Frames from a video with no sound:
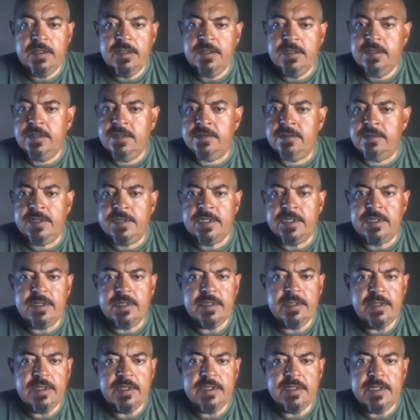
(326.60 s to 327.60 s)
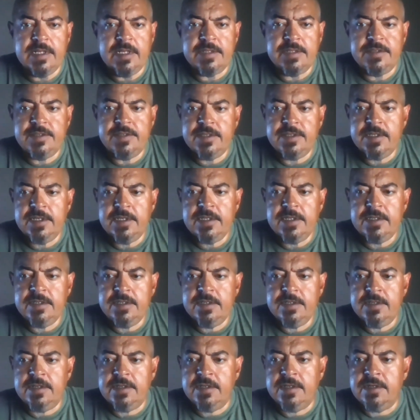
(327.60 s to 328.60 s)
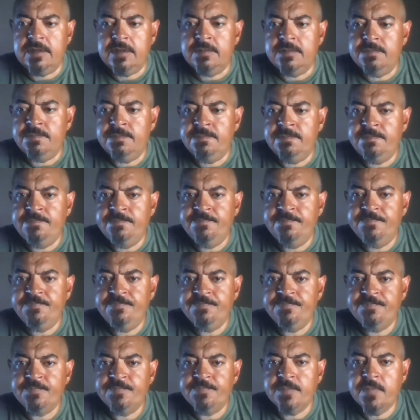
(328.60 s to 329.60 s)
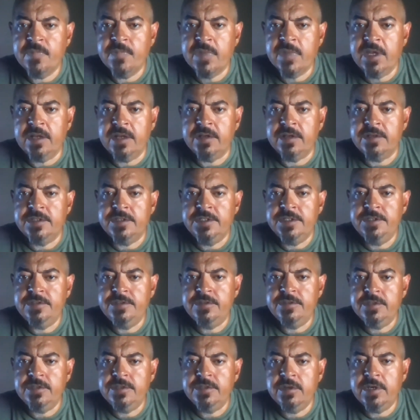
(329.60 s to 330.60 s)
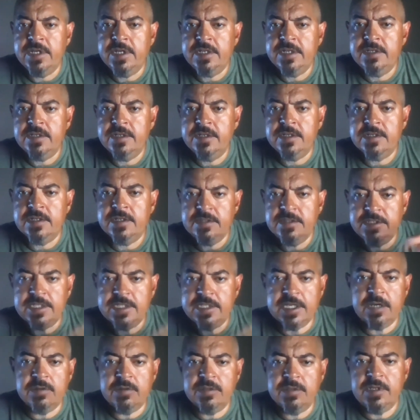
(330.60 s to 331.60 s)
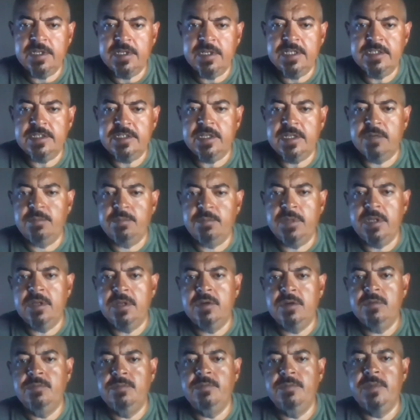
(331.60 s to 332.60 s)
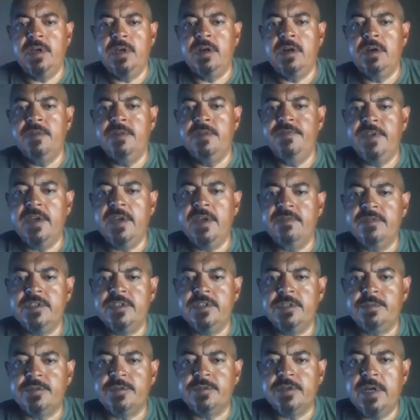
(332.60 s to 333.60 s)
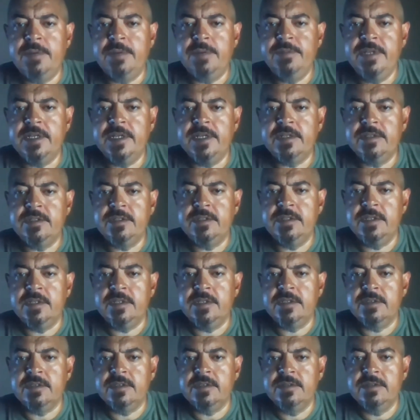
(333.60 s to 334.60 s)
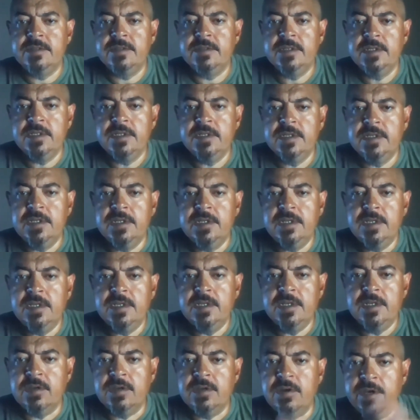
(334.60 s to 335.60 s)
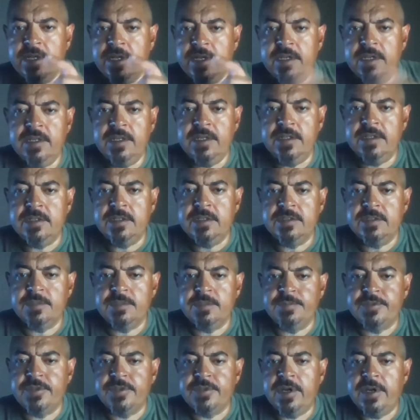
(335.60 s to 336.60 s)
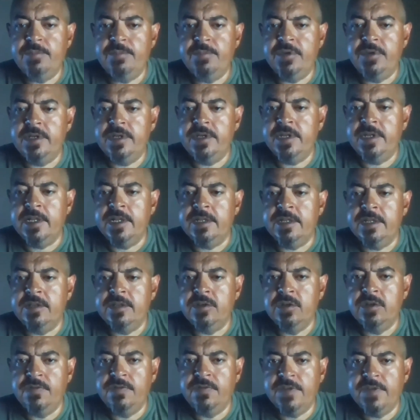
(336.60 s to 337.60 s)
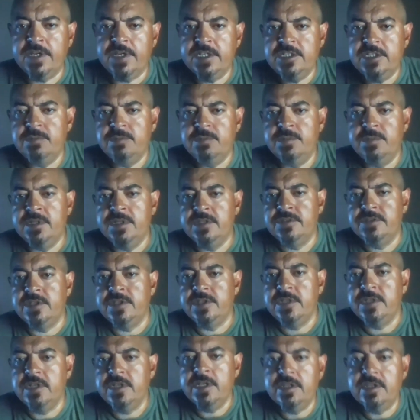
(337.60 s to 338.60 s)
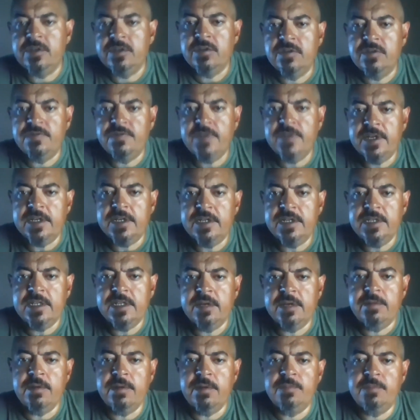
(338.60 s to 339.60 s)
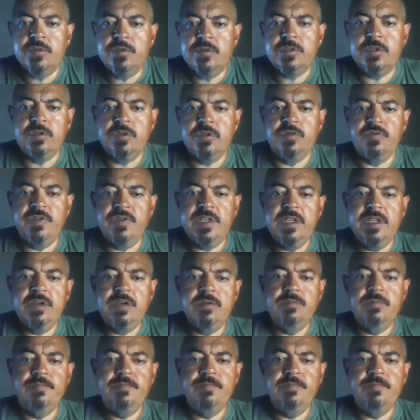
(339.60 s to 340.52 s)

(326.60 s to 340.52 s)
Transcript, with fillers: All right, I think that's it. Um, I encourage you to go ahead and uh, check out the links down below. Uh, if you haven't subscribed yet, then go ahead, hit the subscribe button and the notification bell so you can get notified anytime I post a new video.